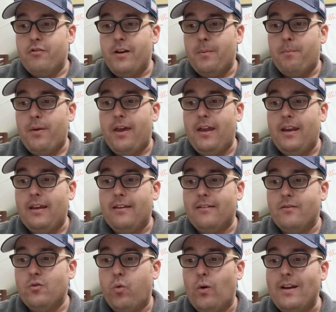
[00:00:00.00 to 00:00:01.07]
pretty penny,
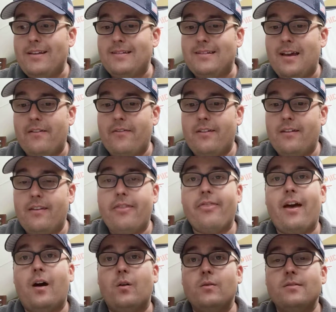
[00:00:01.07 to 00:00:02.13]

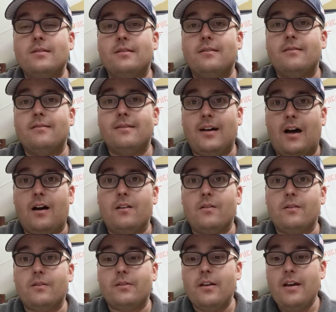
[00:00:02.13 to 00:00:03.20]

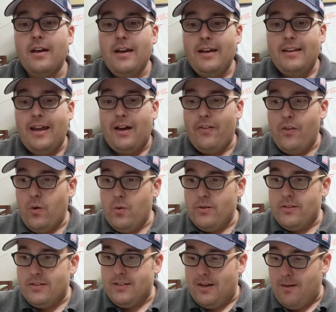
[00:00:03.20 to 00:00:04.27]
$27,000. Now, there
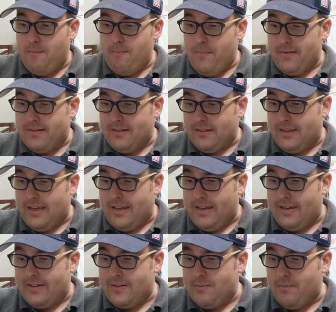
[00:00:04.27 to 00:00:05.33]
was some
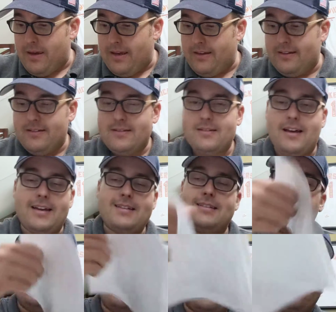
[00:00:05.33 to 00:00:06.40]
miscellaneous maintenance. I
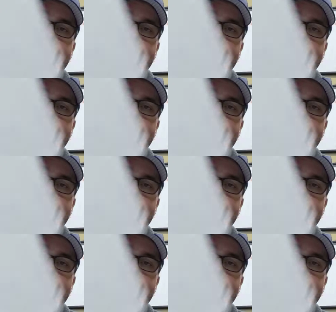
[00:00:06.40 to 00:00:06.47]
said